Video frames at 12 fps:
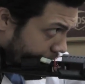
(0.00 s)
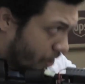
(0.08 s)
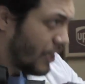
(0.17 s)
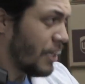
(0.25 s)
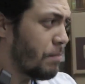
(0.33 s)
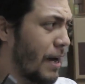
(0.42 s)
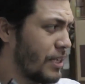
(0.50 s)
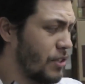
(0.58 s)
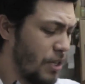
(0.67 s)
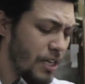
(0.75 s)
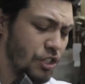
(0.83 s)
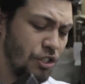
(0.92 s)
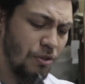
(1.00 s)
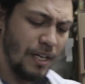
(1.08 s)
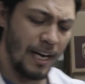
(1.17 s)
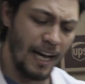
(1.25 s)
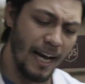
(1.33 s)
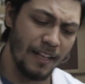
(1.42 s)
Getting back to the issue
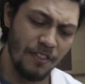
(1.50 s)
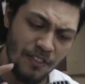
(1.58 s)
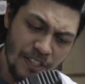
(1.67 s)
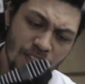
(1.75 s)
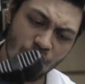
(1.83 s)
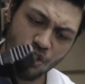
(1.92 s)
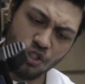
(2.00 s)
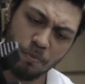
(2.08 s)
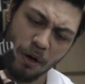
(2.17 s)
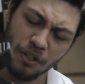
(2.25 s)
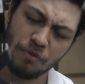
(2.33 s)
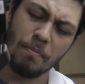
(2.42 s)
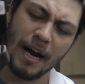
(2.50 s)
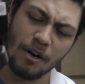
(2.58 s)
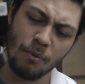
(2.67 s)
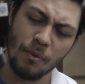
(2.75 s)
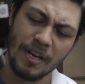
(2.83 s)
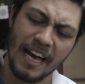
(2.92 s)
that I had, this is the smallest
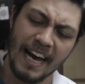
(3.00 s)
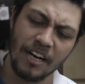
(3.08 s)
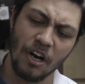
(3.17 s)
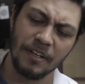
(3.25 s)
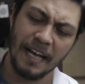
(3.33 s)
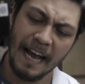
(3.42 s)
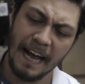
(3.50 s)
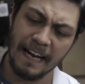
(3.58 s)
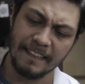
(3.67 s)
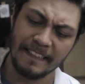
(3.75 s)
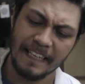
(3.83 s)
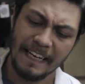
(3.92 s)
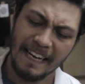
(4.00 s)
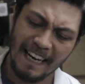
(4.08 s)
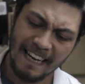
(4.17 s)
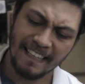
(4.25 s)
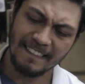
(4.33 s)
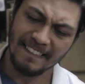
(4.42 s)
battery we had on hand,
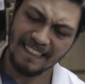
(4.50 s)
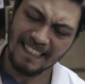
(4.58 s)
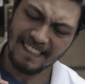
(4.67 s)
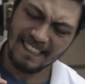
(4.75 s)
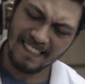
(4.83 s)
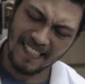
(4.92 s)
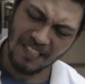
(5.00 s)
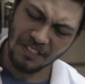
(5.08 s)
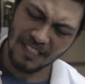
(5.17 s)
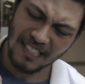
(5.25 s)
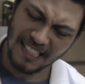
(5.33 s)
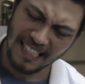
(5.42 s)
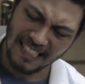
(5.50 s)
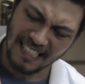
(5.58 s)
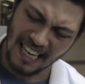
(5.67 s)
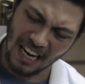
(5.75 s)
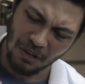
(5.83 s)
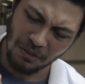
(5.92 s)
and it still sticks
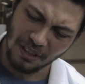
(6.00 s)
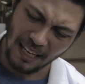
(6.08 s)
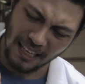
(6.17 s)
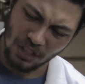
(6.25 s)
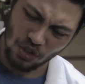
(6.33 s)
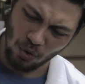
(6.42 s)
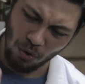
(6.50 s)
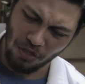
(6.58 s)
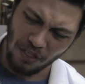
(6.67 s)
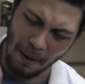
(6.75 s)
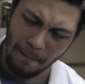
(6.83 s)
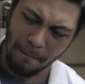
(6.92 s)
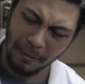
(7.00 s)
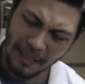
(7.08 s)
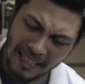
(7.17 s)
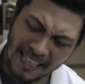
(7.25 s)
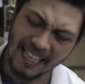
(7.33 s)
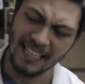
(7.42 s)
out like a sore thumb.
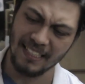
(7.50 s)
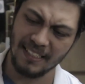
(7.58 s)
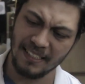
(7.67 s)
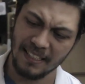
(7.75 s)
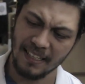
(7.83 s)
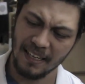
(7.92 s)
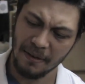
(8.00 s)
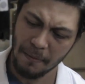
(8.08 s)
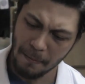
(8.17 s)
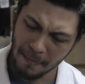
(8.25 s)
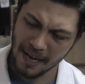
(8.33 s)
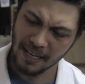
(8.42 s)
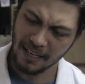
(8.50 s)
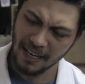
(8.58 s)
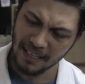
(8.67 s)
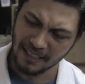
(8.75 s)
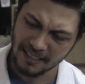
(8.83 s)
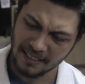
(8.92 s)
Please make
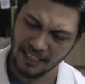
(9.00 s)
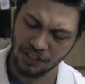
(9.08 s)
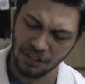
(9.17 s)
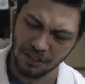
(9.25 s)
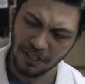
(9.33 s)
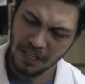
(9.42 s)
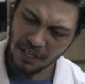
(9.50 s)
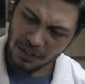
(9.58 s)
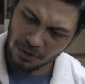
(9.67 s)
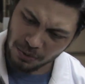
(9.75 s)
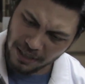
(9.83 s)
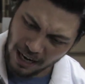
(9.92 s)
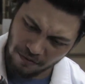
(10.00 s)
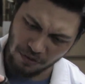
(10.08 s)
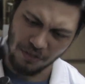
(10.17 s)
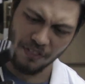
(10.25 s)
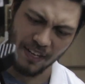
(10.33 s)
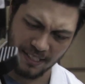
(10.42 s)
an extension to
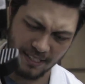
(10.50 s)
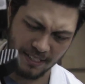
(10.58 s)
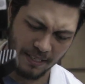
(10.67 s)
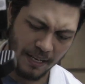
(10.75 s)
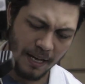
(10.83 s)
cover this.